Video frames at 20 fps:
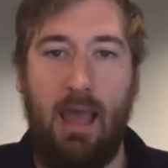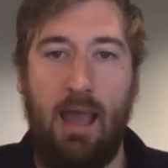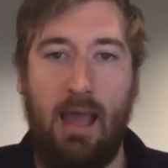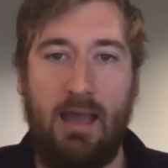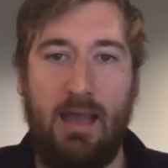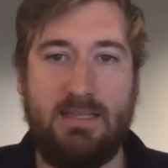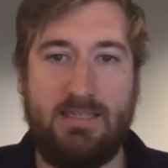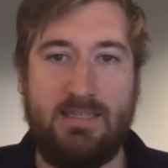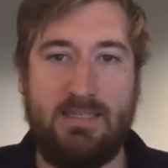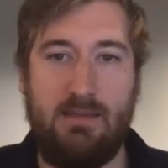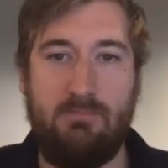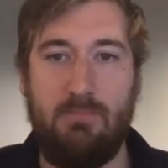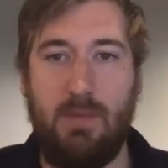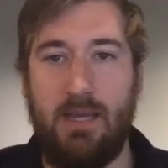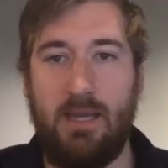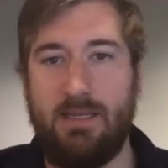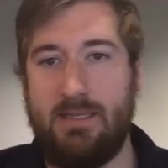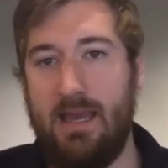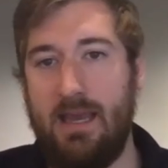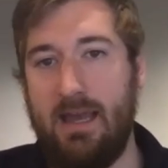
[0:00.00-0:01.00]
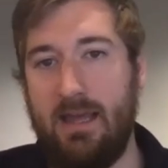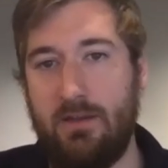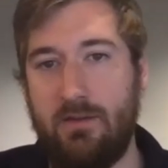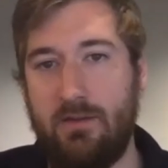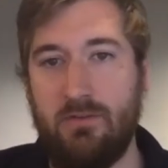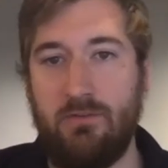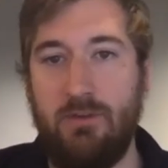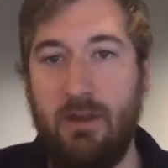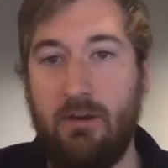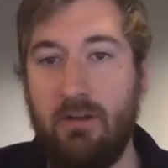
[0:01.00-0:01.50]
I'd seen my dad,
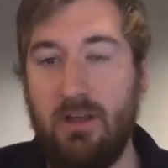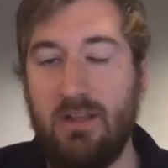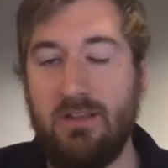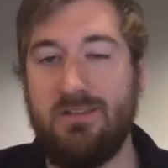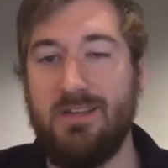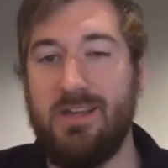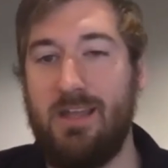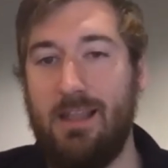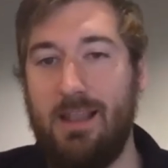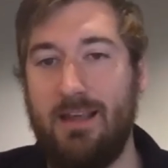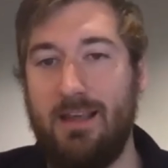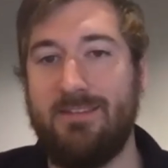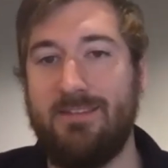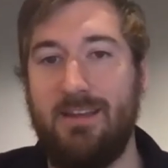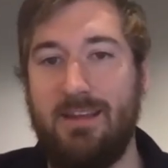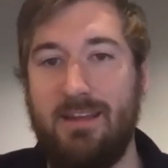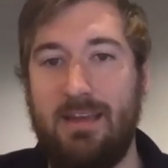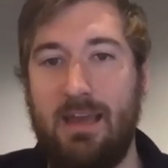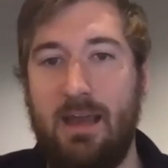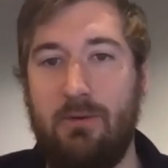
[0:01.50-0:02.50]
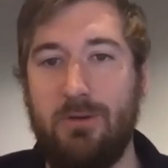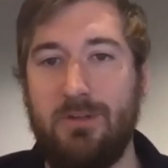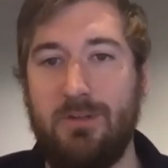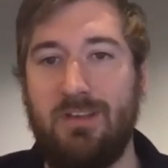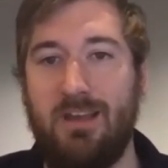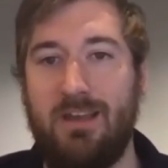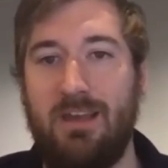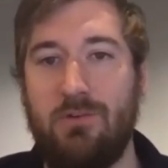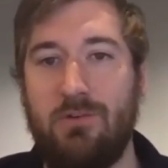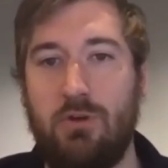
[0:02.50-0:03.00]
who's very into classic
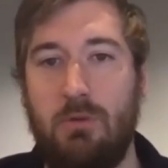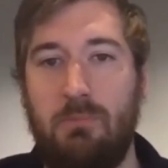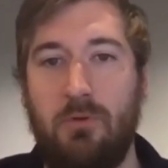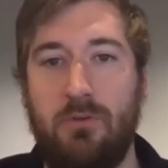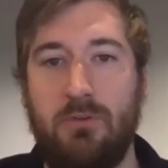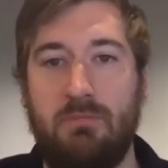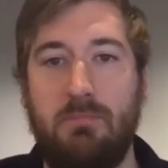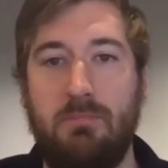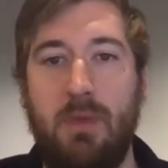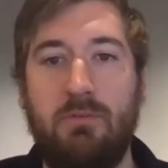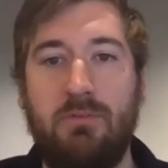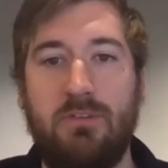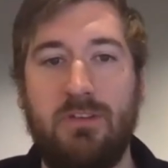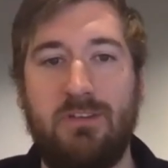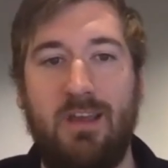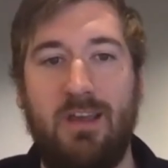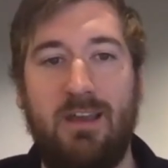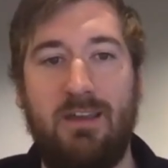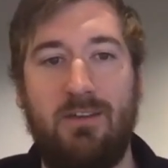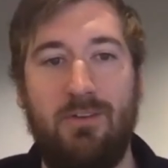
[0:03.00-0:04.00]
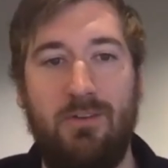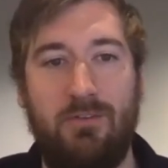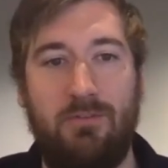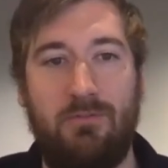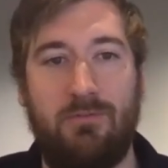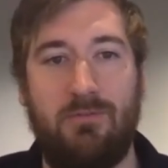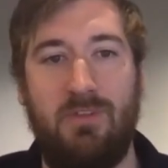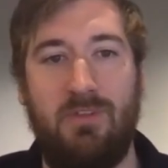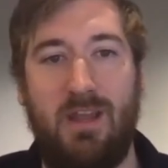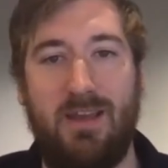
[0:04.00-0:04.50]
Kawasaki triples motorcycles
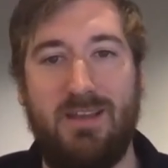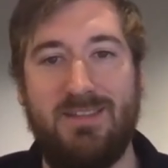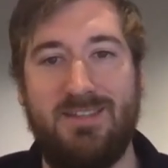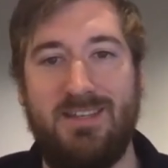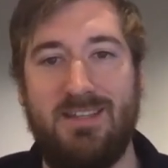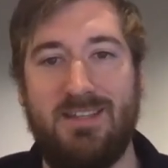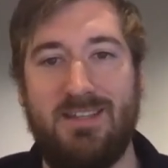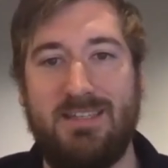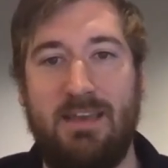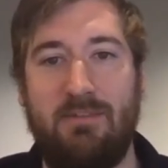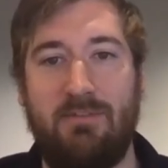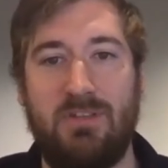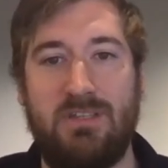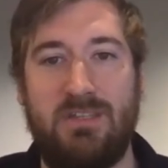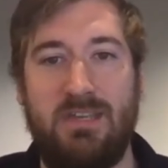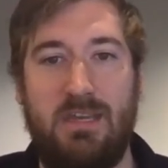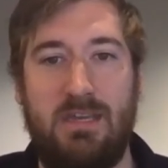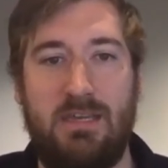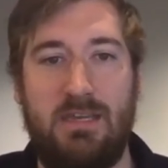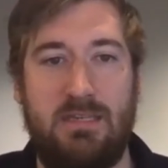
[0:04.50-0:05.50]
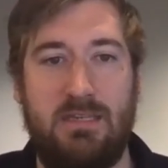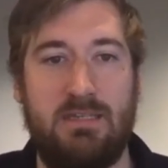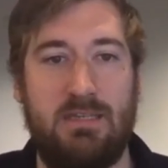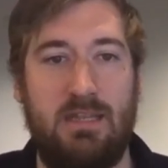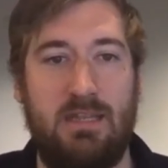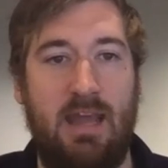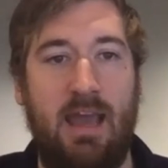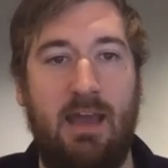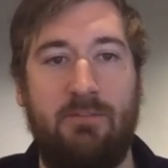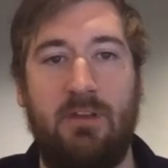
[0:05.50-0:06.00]
from the 1970s. He's
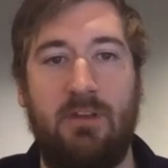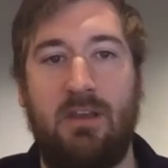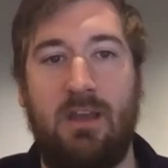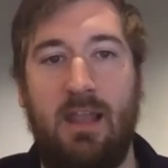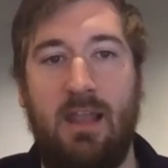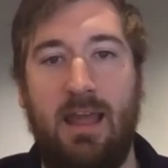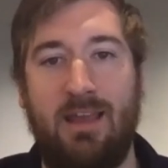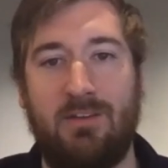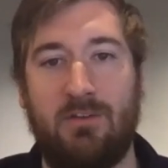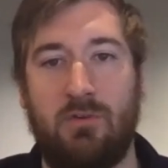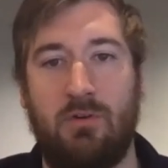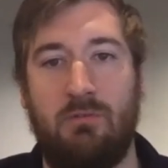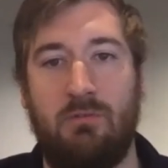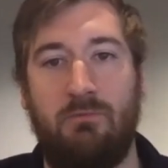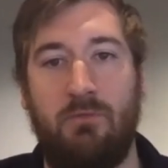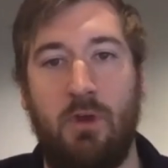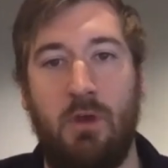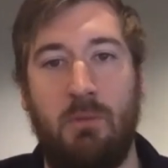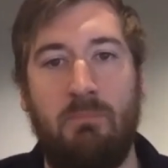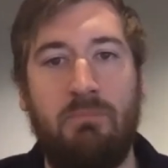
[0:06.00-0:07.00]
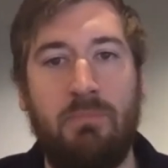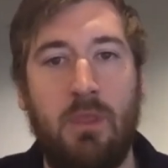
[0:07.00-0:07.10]
an avid collector of them.